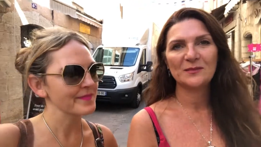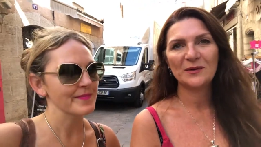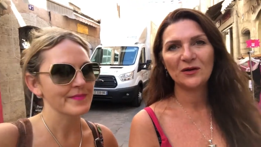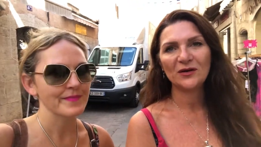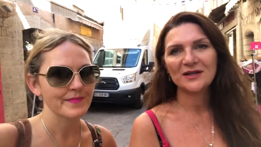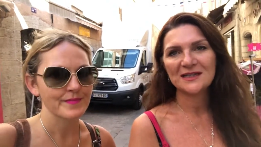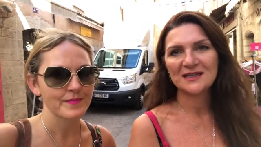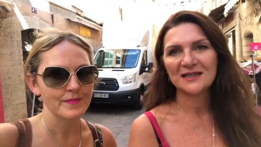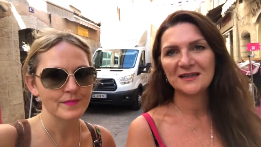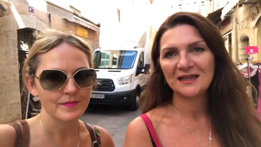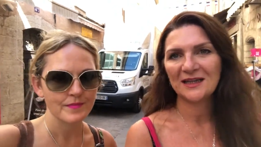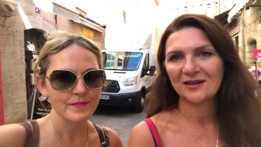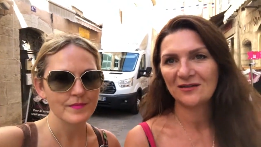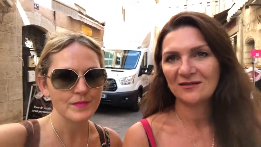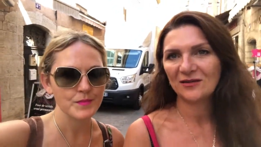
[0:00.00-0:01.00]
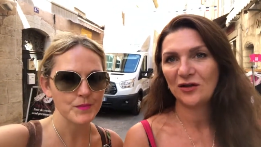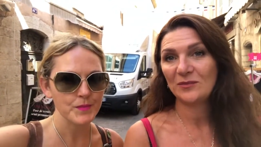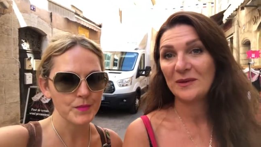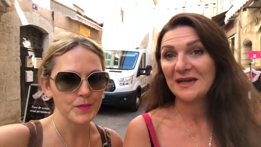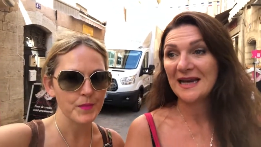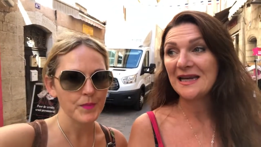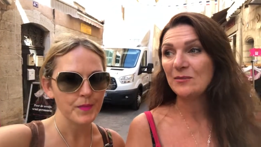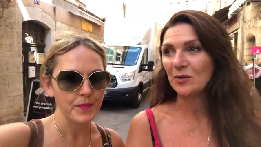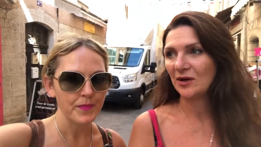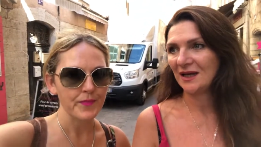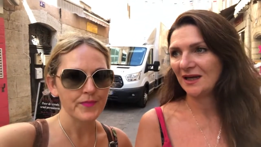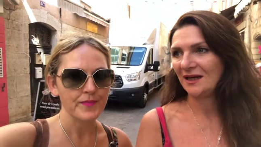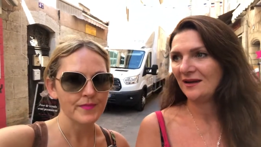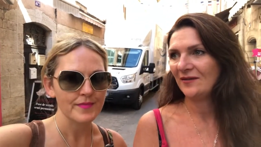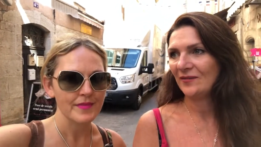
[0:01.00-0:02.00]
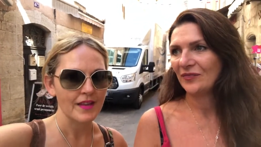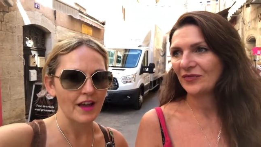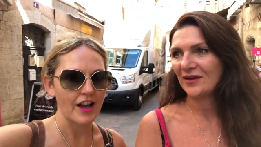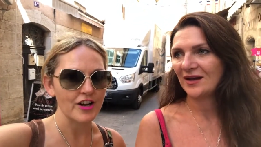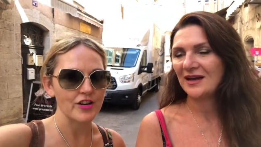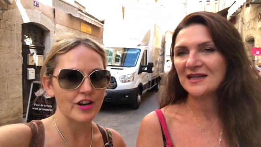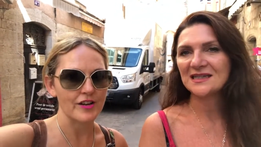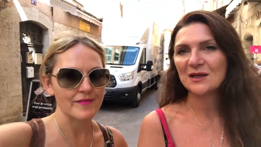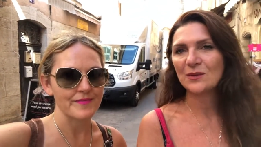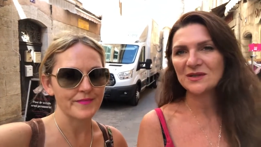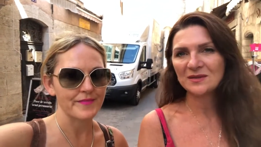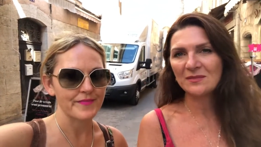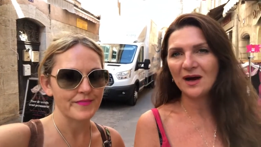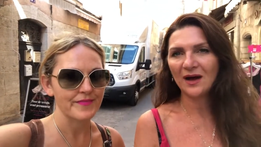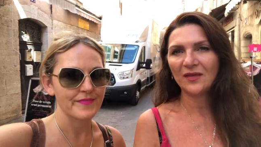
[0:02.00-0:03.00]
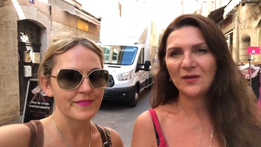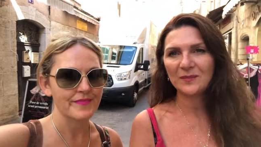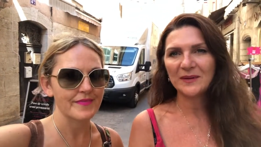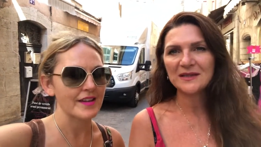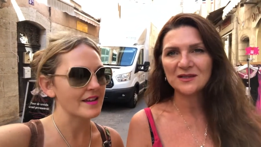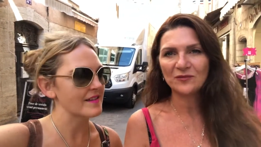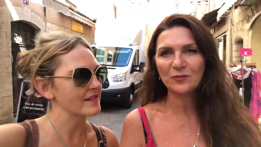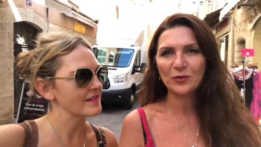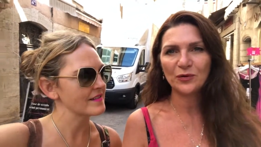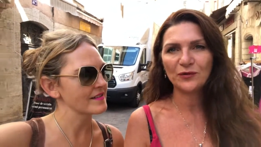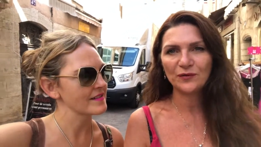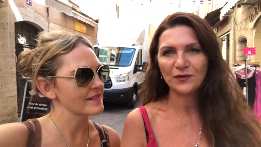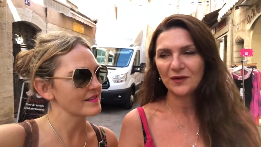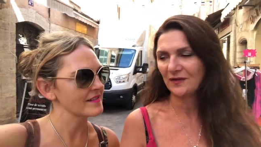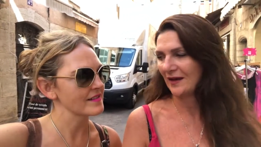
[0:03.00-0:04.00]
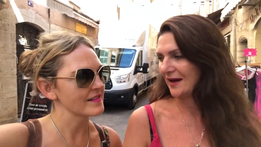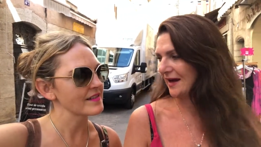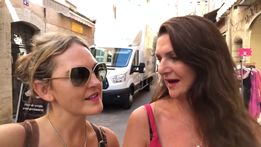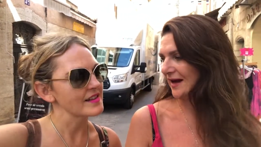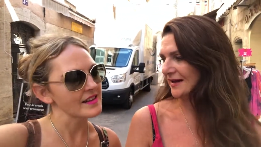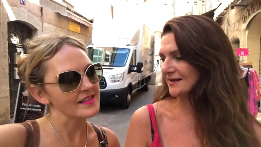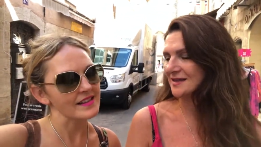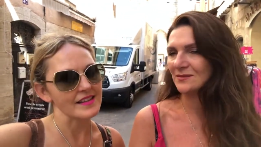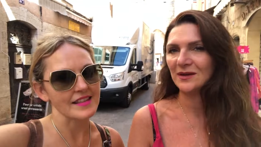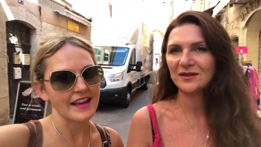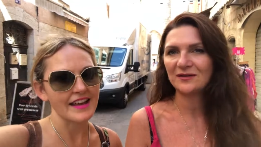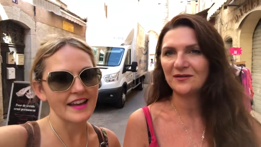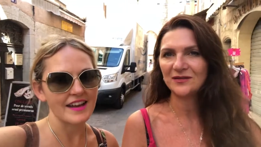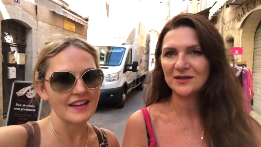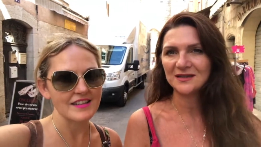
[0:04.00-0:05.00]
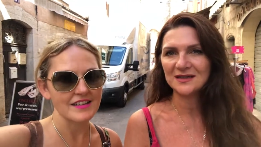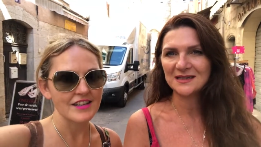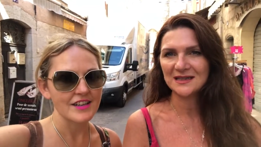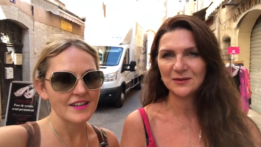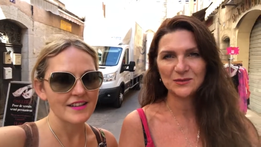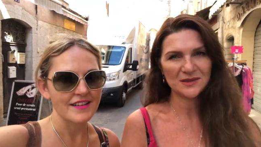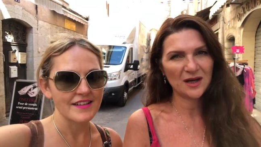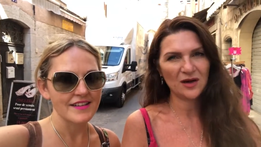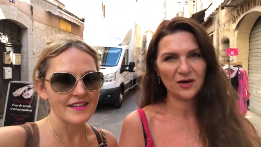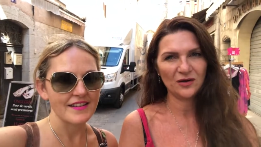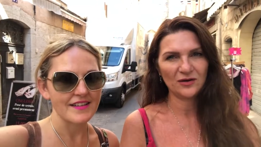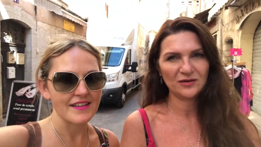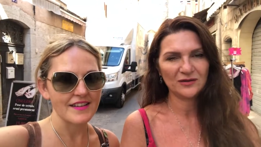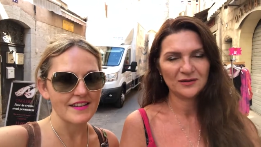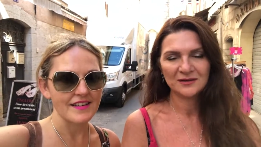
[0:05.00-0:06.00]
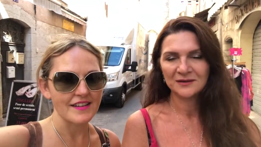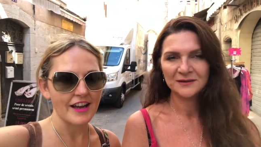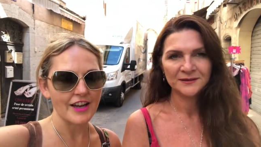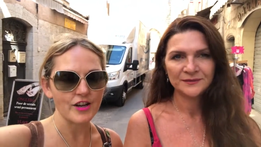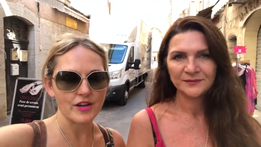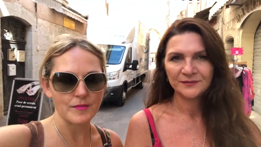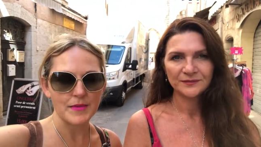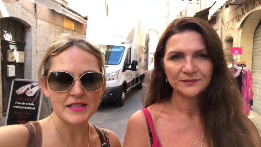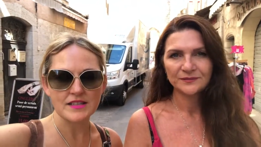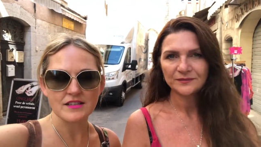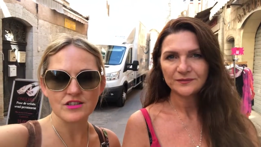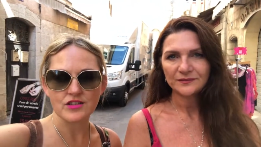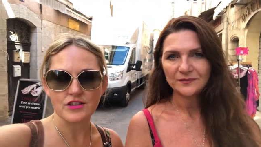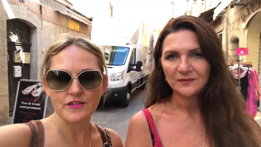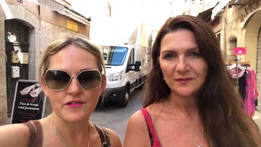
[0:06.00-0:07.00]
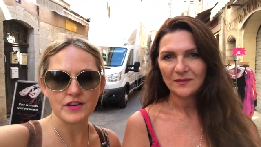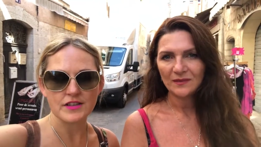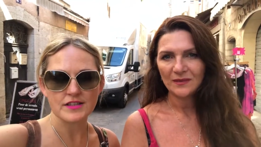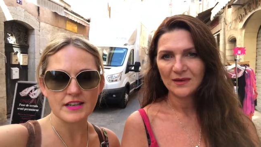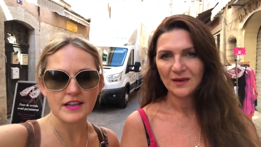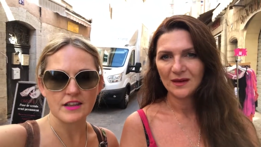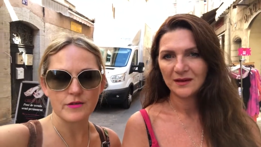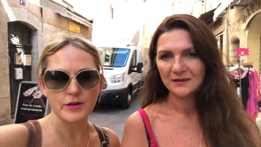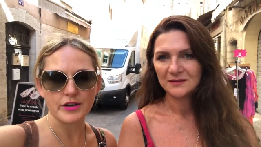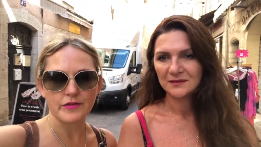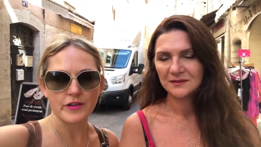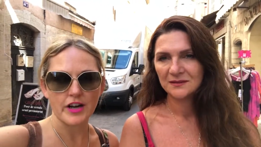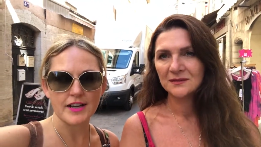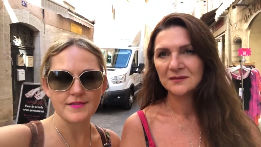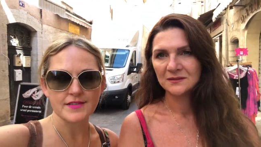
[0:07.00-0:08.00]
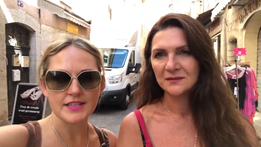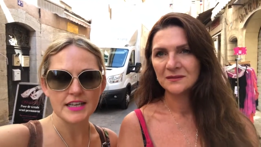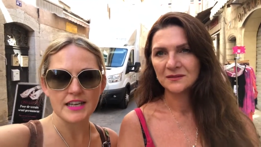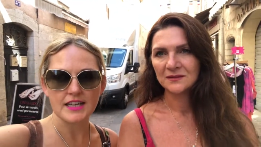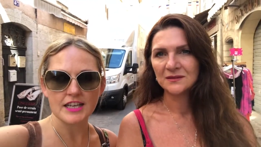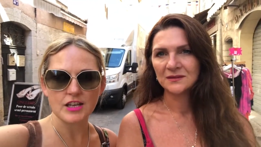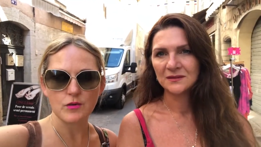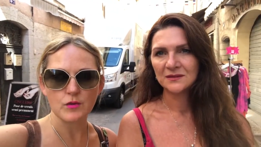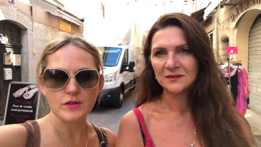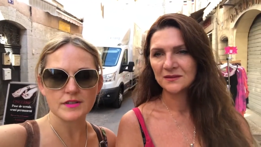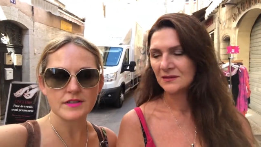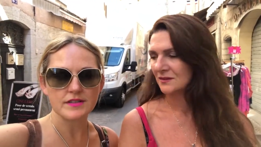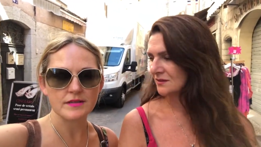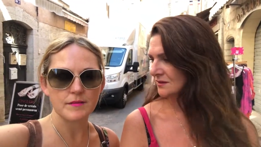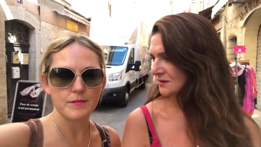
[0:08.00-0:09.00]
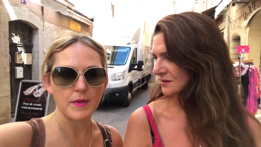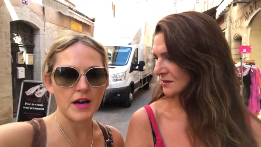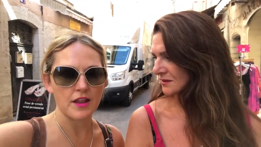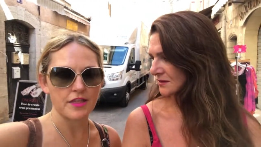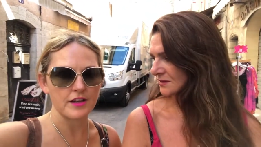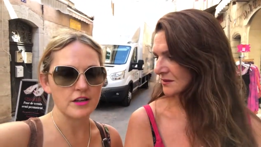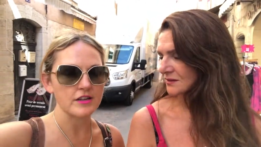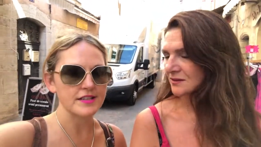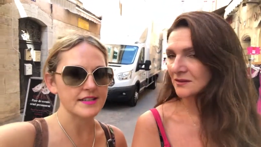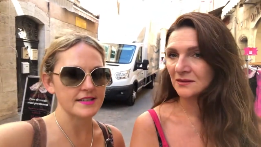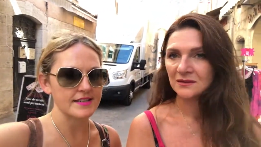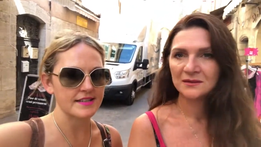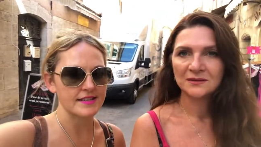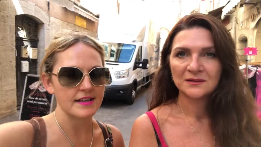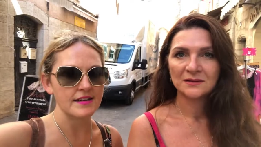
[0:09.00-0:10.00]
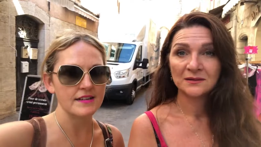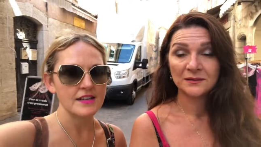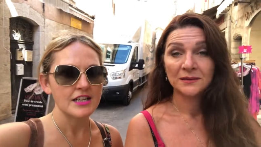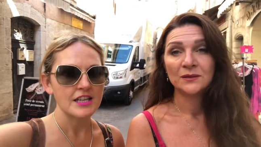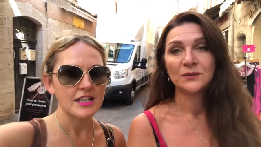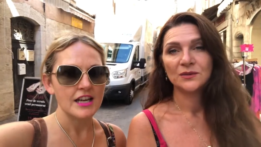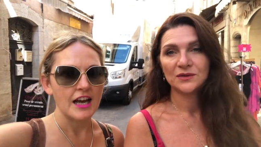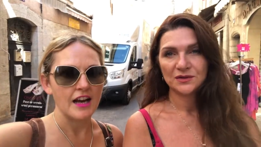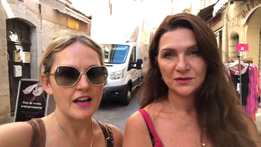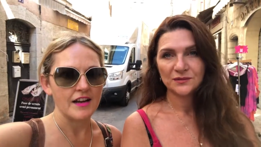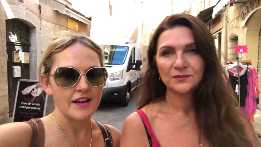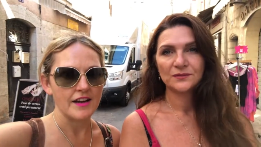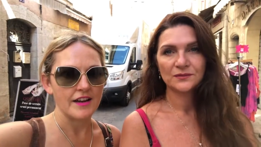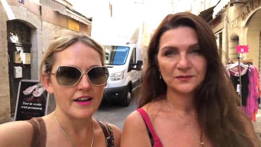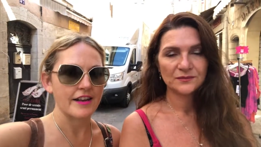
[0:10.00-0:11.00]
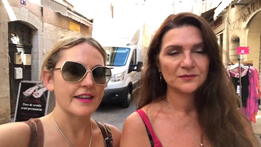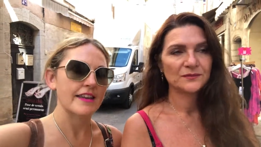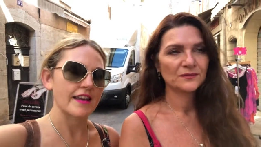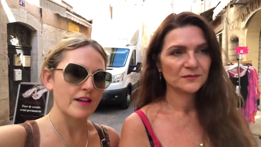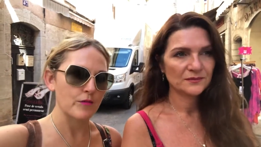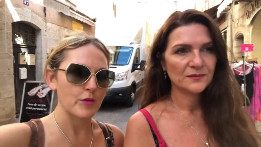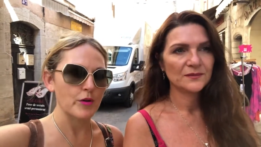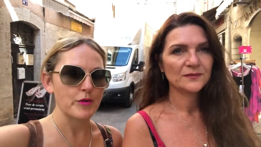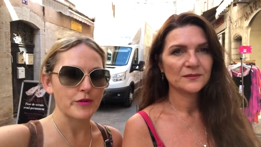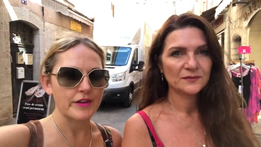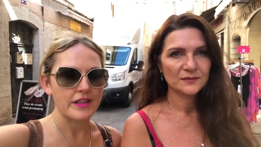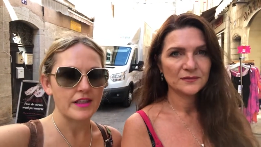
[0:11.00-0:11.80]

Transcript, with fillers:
Speaker 1: be honest, it could have been anybody, I unless got, there were some other bits yeah. of proof that they had, some other evidence that it was her.
Speaker 2: Yeah, I got a message on the first day that we arrived that it was Martha, her sister. Uh, and again, while we were